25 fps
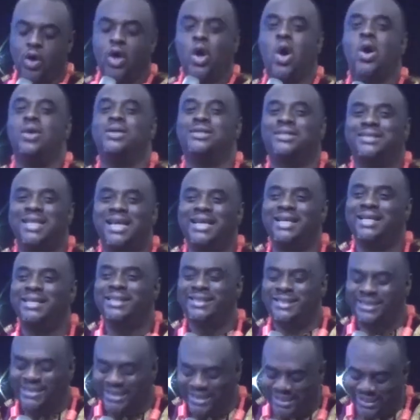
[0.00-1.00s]

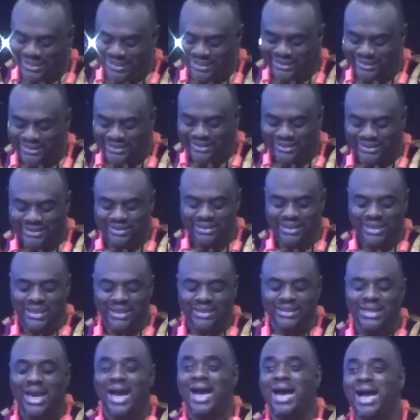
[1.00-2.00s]
concerning things
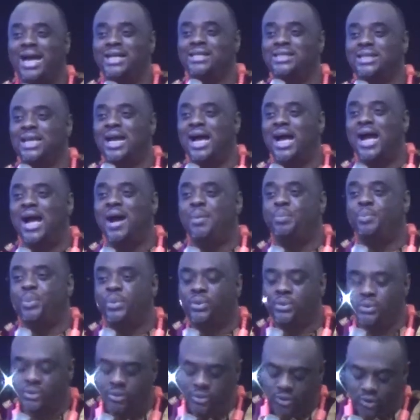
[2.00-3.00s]
that has
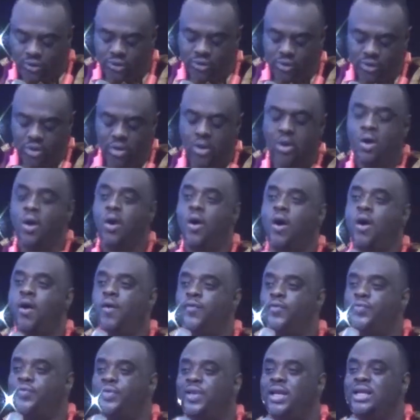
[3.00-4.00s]
happened
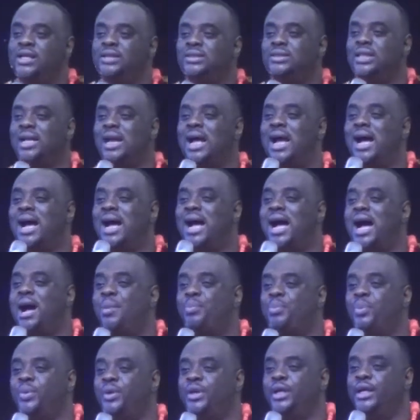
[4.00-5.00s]
or things that are
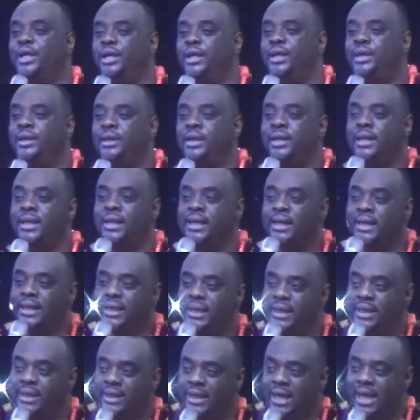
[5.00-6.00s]
happening
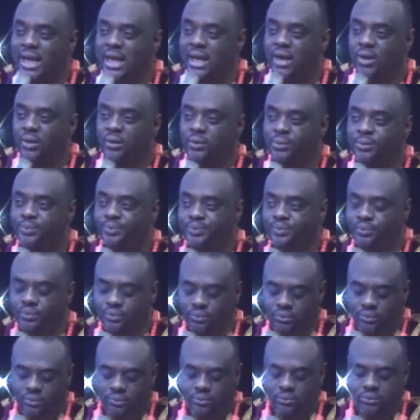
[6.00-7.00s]
now.
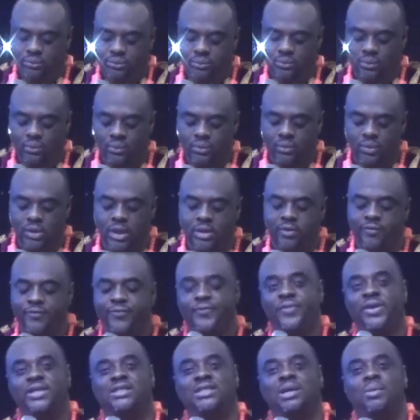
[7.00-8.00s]

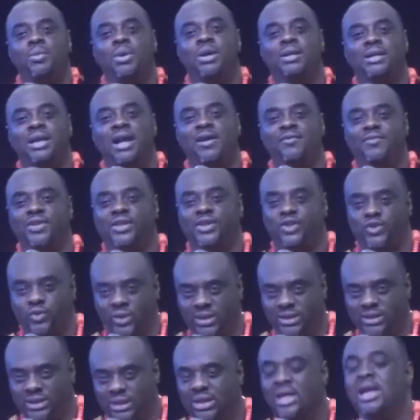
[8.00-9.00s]
1 Samuel 9 verse
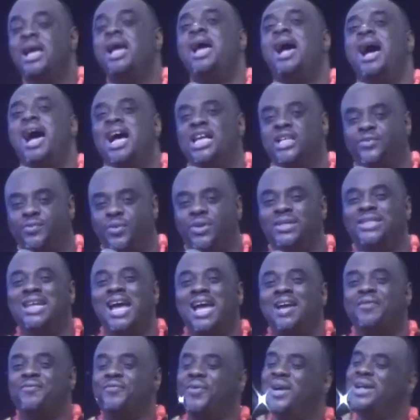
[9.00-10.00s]
20. As for
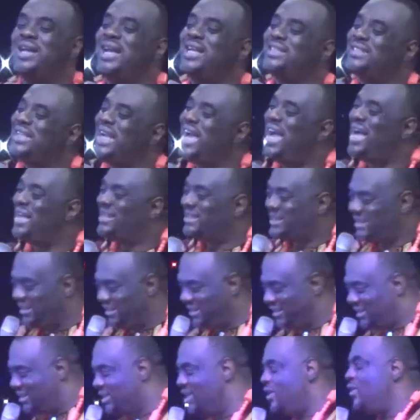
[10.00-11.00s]
thy father's
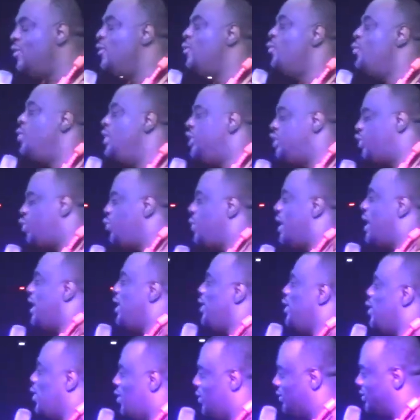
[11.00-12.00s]
asses, which we
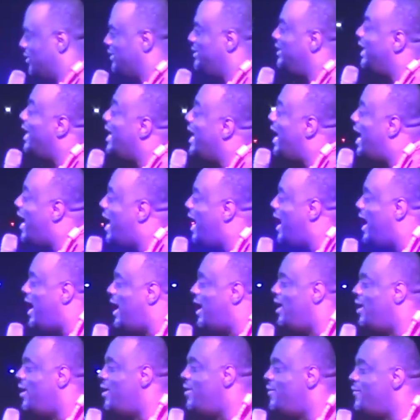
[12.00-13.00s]
are lost, they
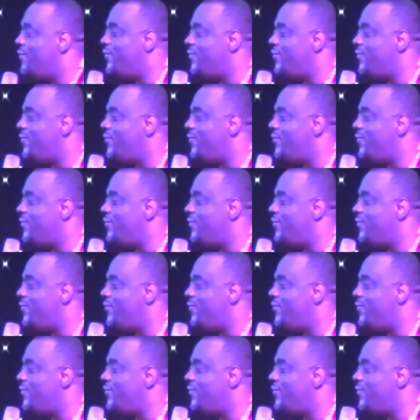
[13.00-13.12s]
are